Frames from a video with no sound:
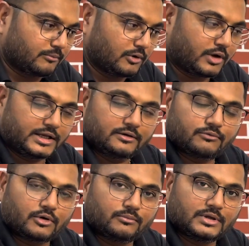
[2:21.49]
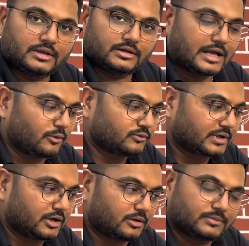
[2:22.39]
blowing from the
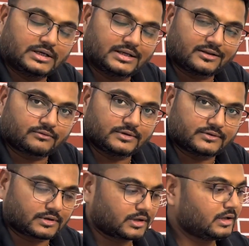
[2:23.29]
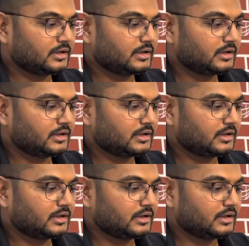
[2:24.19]
downside of the test fixture.